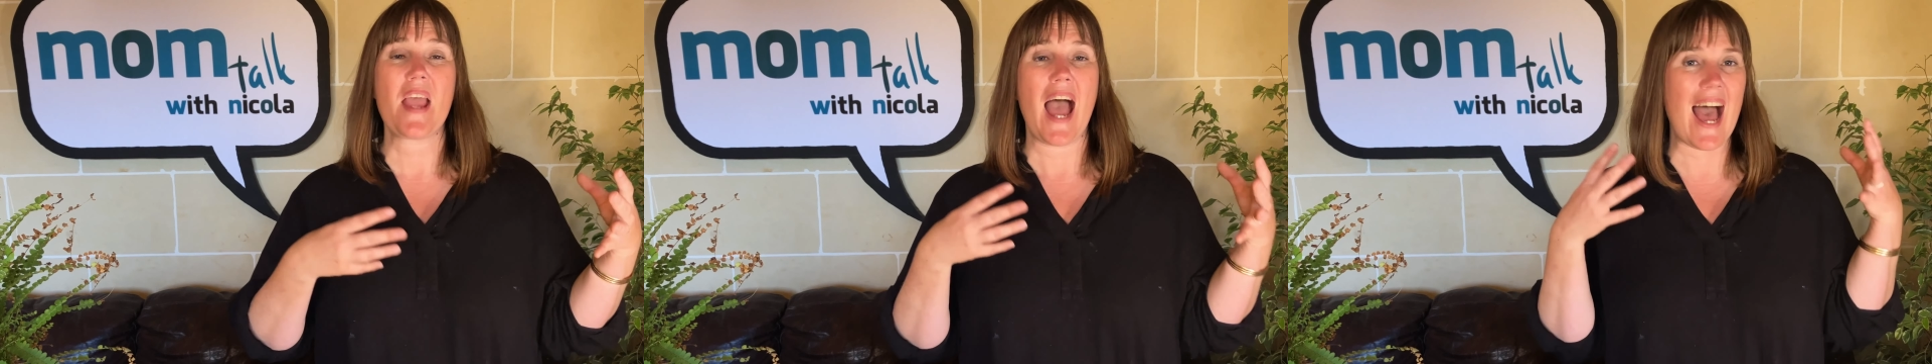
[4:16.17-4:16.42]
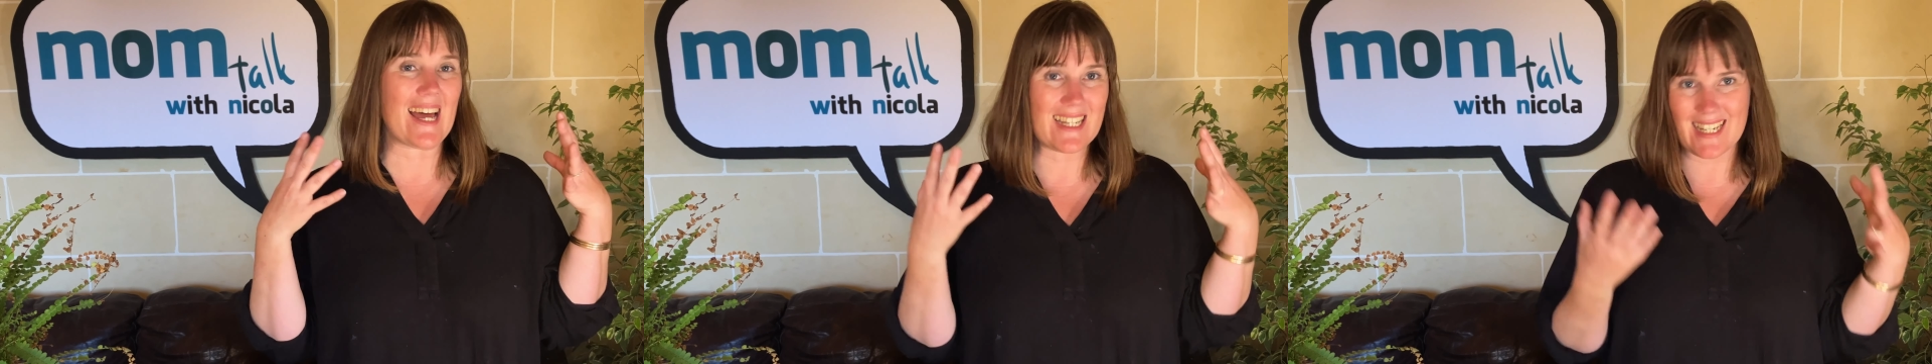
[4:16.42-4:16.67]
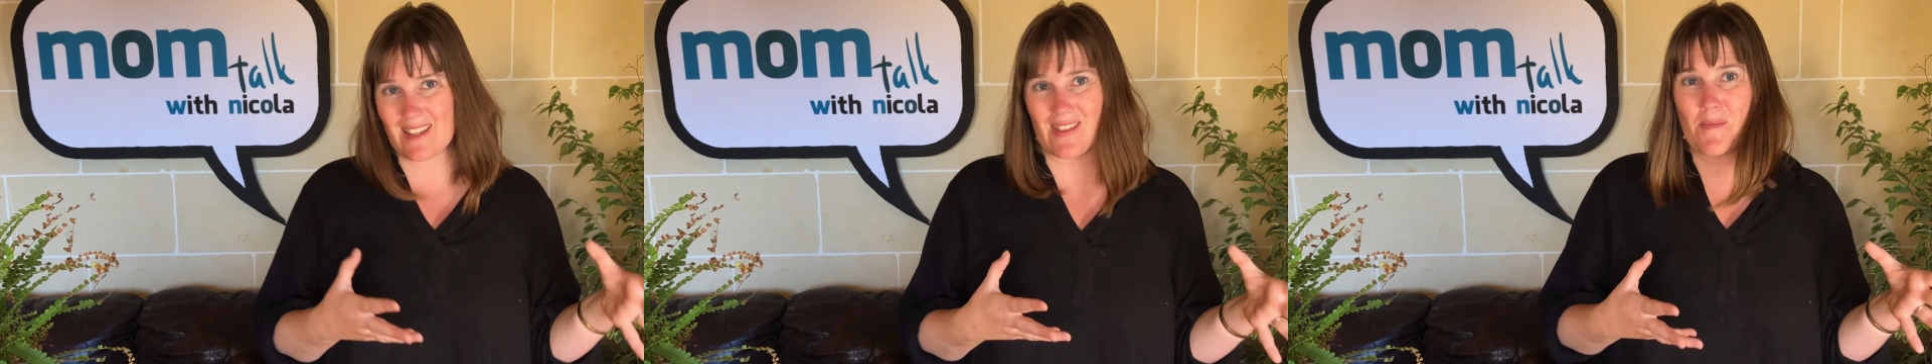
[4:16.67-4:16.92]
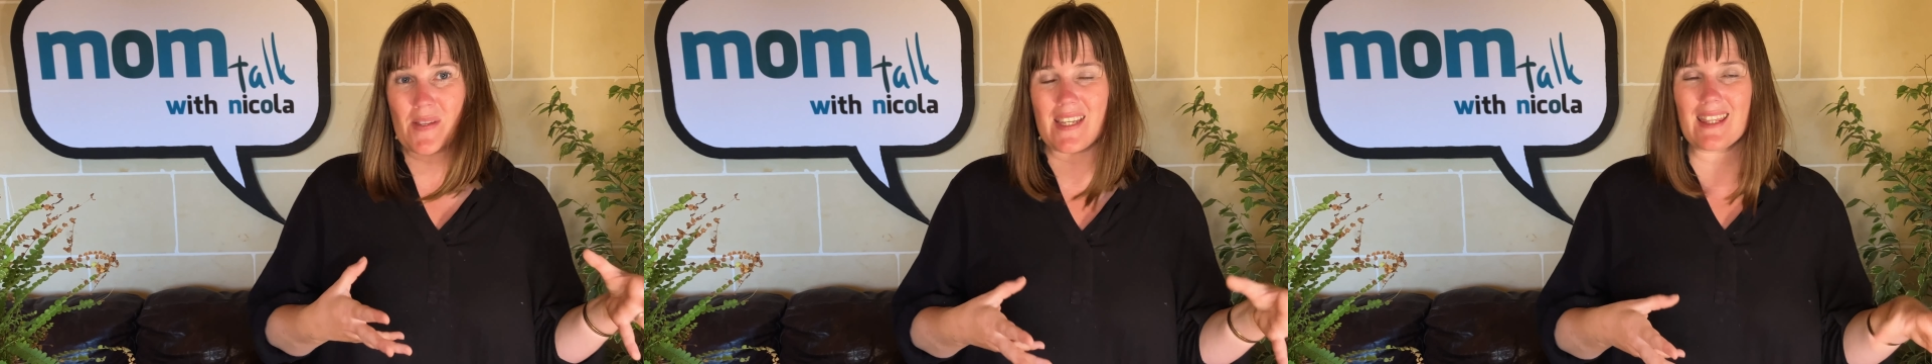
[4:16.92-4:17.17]
And let
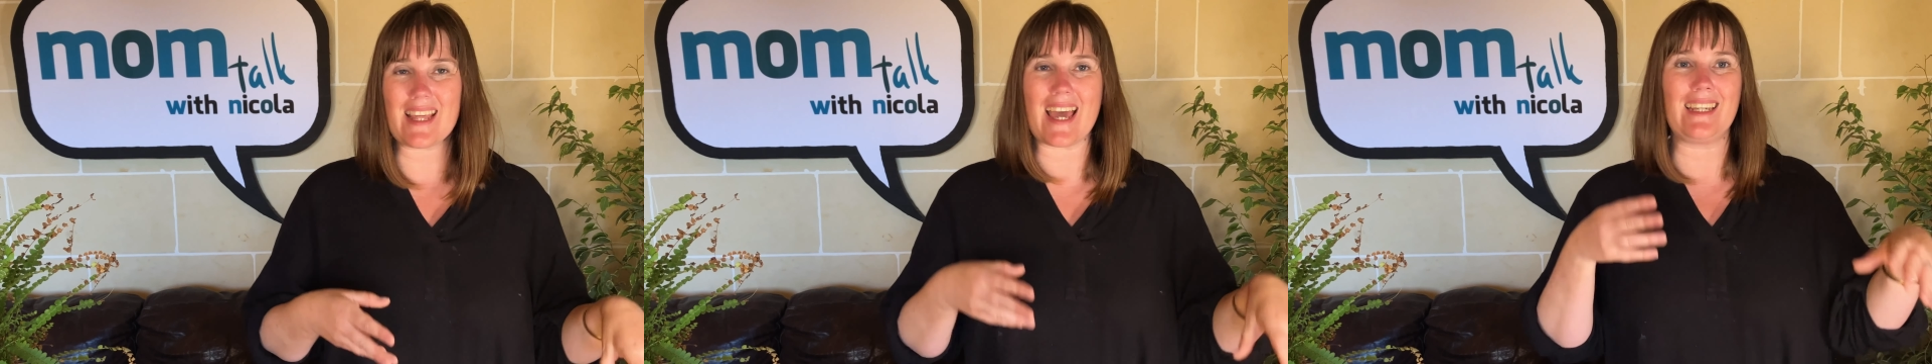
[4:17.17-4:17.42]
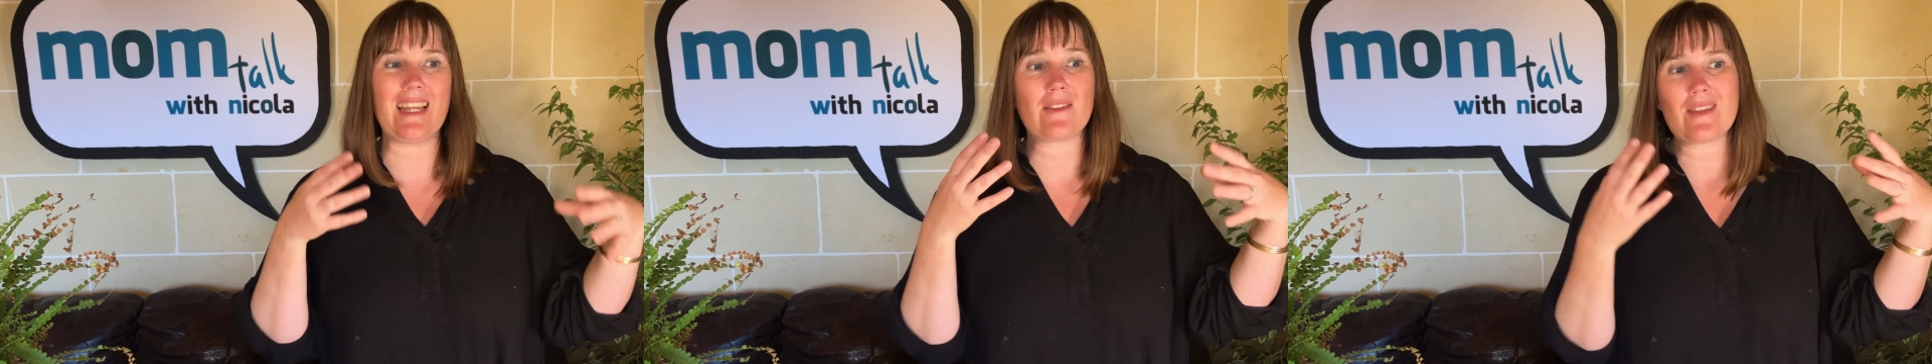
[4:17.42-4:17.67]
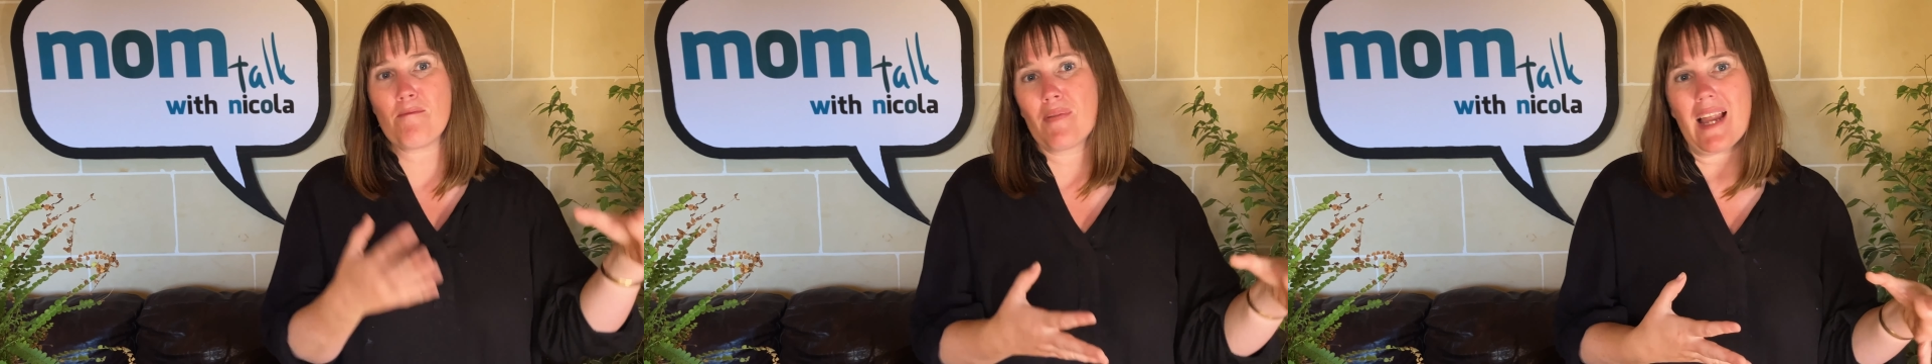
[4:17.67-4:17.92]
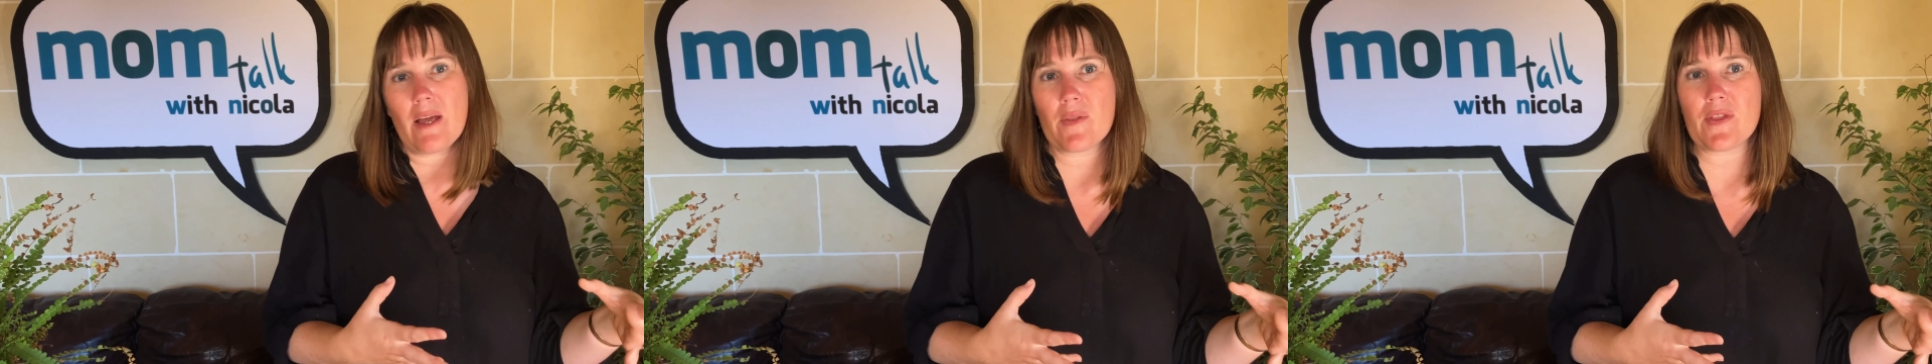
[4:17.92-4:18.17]
them sit there, let them
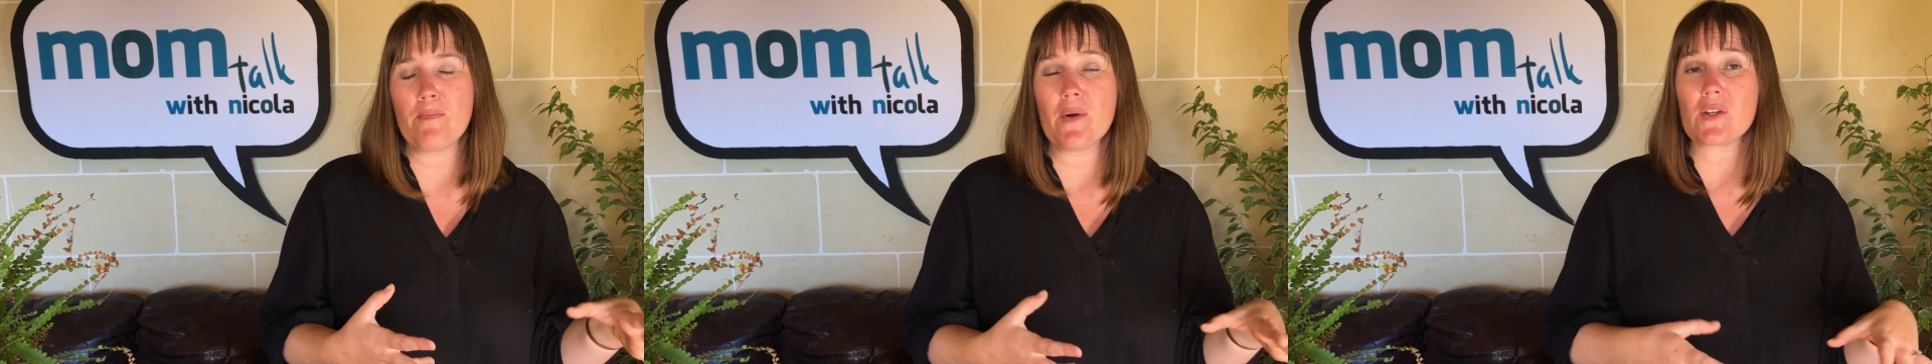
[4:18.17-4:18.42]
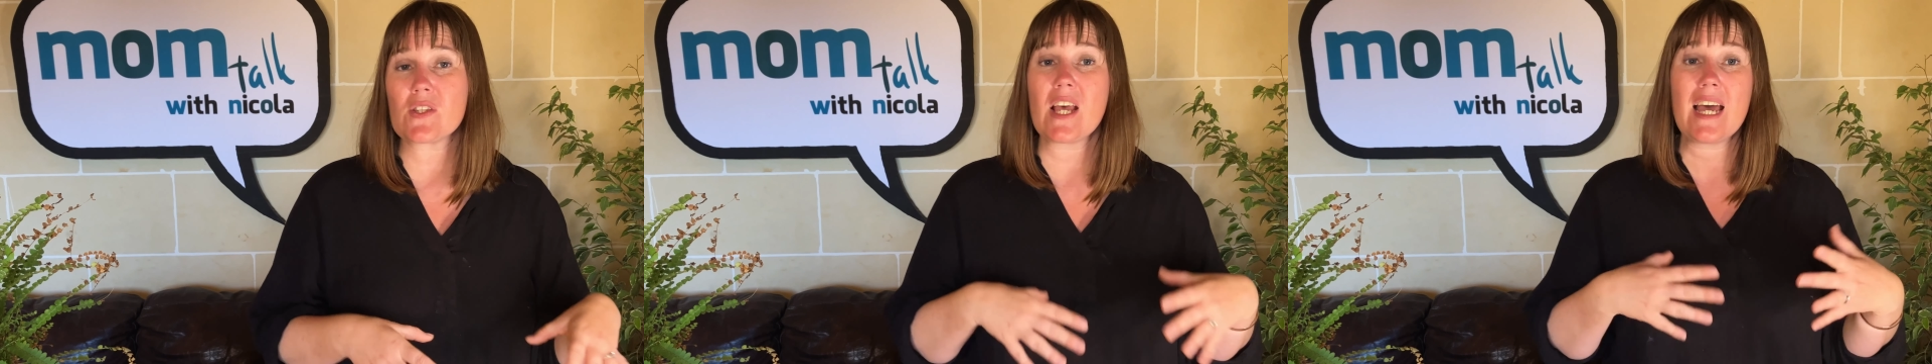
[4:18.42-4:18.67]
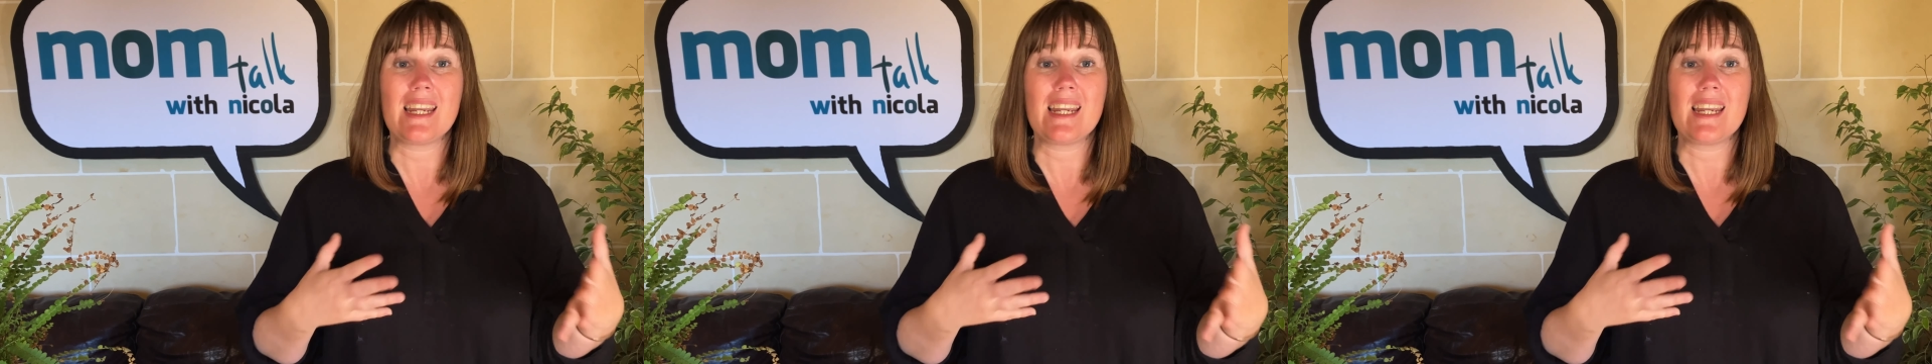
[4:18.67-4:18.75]
play with the books,